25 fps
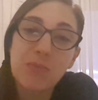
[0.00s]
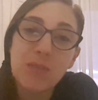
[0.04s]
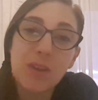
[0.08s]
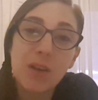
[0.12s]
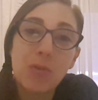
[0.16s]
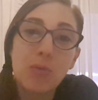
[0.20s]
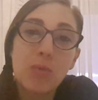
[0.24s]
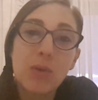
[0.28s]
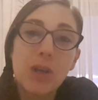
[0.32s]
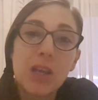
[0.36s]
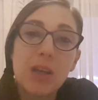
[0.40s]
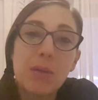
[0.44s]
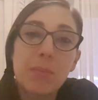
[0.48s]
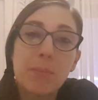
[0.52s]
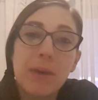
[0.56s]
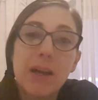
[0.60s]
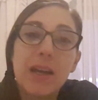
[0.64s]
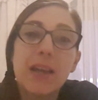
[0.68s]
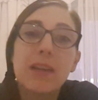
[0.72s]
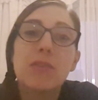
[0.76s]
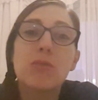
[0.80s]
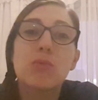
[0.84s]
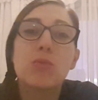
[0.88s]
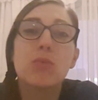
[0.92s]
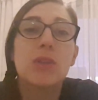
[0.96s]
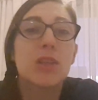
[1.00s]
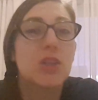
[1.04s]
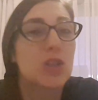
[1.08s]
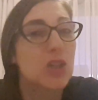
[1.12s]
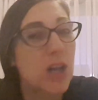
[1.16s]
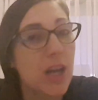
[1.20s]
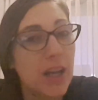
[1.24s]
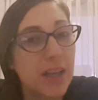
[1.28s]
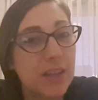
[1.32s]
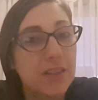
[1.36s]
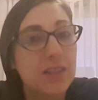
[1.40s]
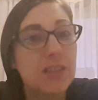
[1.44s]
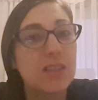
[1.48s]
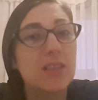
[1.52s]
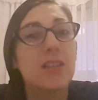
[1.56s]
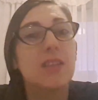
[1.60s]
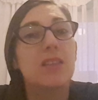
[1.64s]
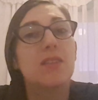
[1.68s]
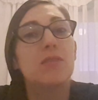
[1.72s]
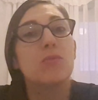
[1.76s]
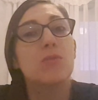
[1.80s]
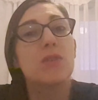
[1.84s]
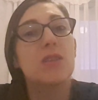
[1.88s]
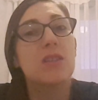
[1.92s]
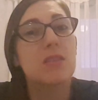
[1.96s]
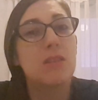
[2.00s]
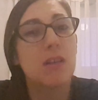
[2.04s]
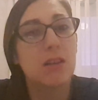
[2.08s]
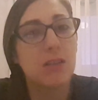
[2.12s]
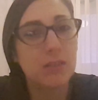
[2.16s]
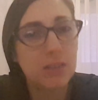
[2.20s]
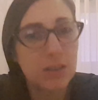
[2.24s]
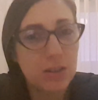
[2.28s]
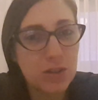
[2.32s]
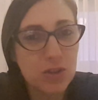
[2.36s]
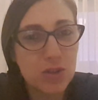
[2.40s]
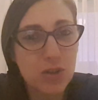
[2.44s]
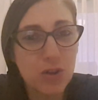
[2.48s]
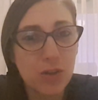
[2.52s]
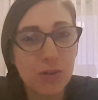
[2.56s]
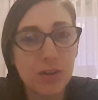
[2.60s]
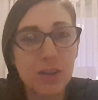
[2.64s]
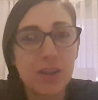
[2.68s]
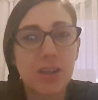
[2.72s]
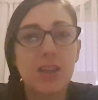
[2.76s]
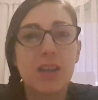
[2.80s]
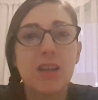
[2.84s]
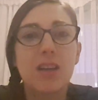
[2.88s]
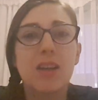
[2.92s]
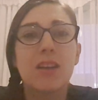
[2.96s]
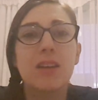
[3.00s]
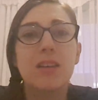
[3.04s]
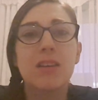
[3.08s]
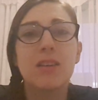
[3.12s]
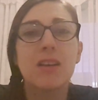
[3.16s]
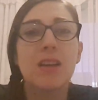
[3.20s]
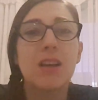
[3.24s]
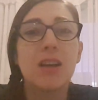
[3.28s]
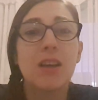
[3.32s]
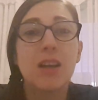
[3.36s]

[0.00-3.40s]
We met, we chatted, we started talking.